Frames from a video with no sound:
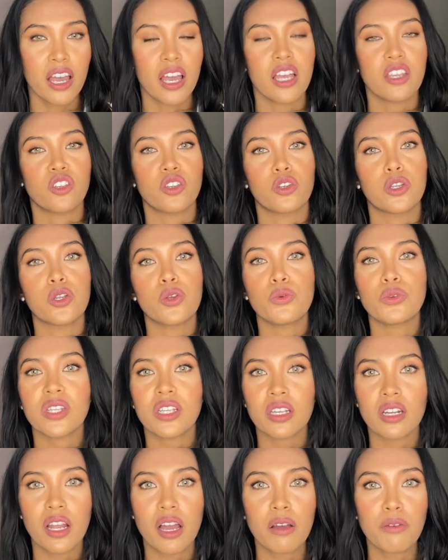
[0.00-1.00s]
It's loose
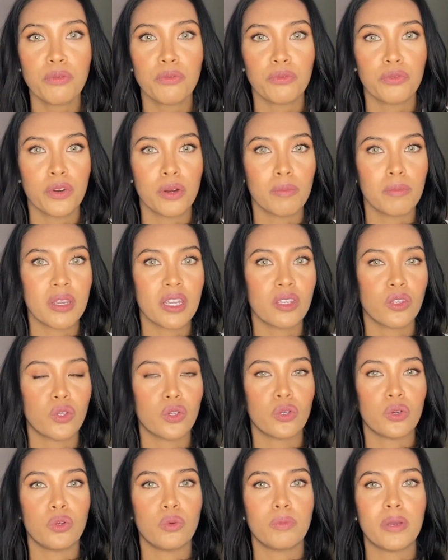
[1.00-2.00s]
enough for me
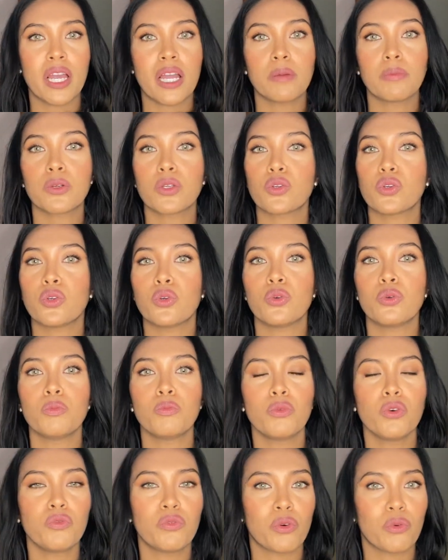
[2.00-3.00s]
to be able to
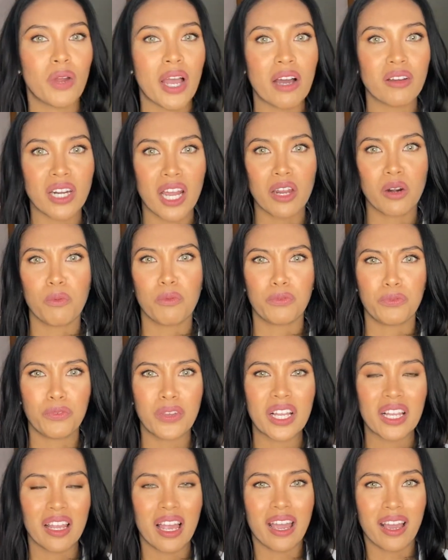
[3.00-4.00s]
move around. I don't
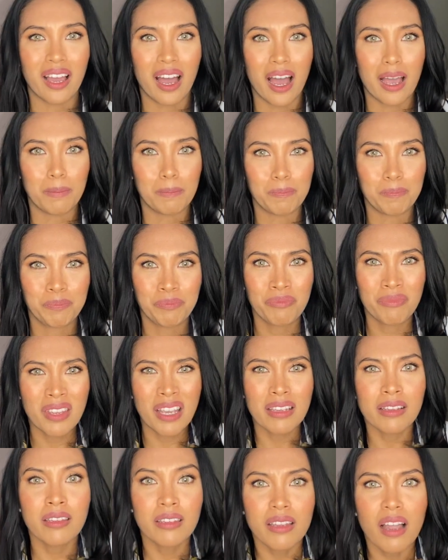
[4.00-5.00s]
feel like I'm
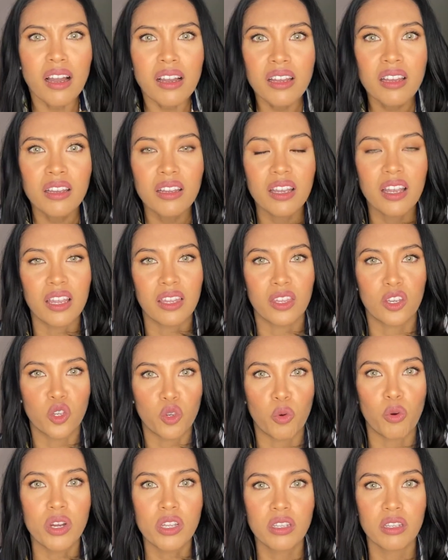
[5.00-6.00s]
stuck in the
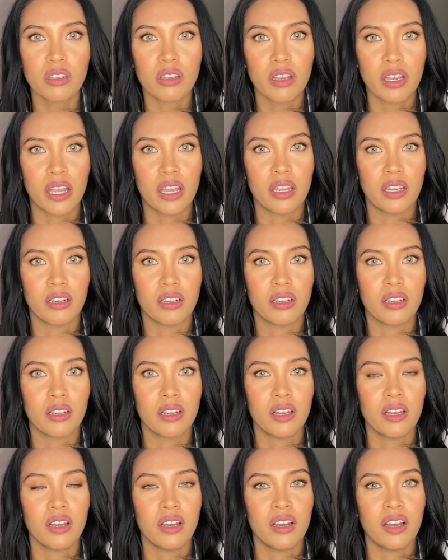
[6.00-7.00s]
shorts and
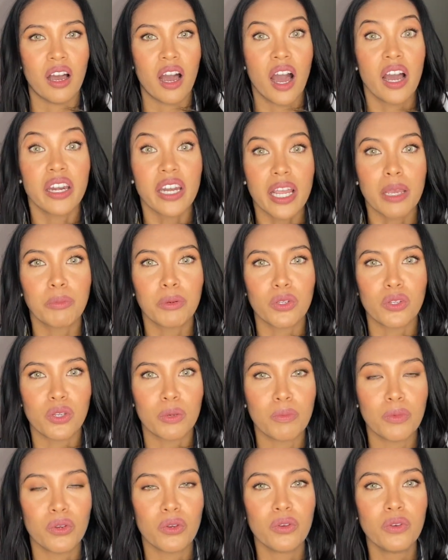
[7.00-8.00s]
unable
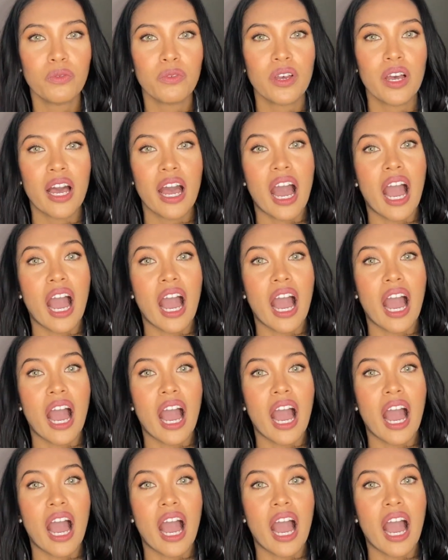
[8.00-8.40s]
to move.